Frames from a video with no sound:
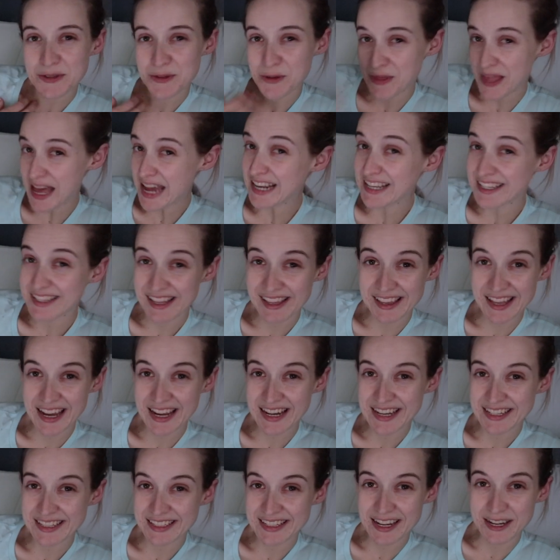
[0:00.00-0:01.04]
So that is the
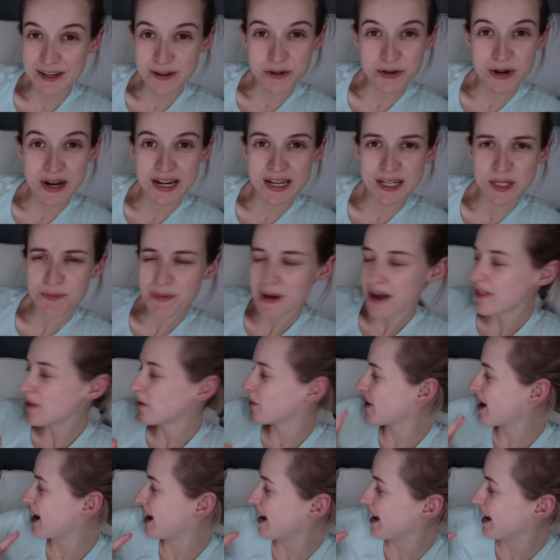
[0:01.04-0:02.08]
latest and greatest. By the
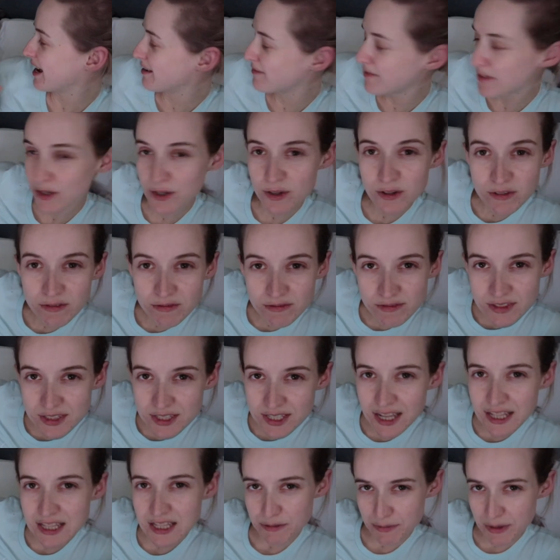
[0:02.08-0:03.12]
way, if you're
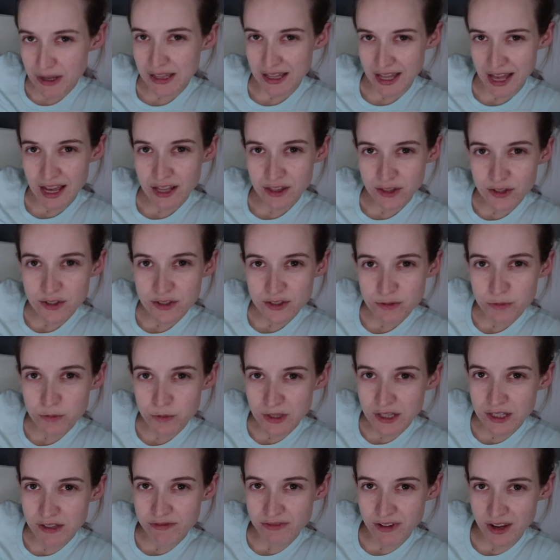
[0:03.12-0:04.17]
saying that my leg looks
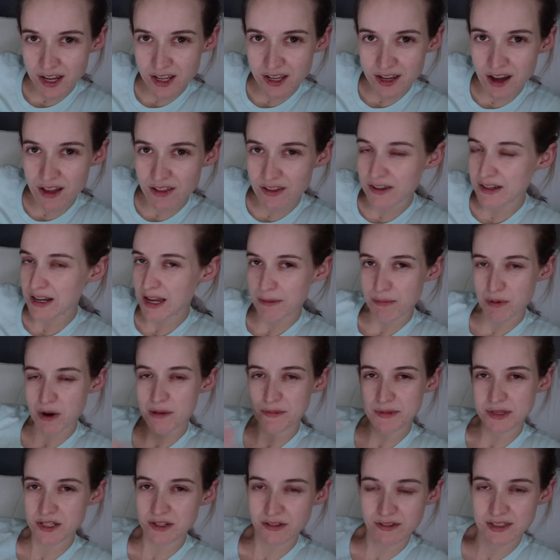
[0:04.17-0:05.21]
really funny colored, I
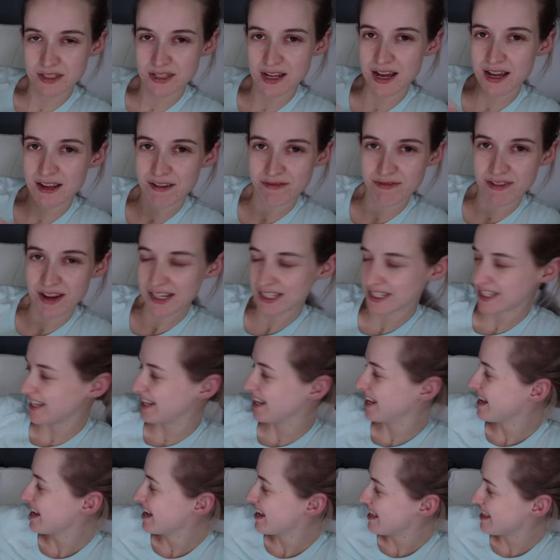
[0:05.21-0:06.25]
promised you it's not infected.